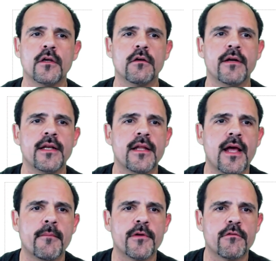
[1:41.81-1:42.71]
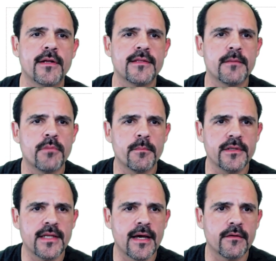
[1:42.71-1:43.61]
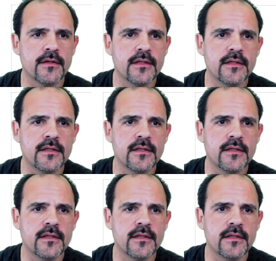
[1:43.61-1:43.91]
All right, I'm going to write that puppy down.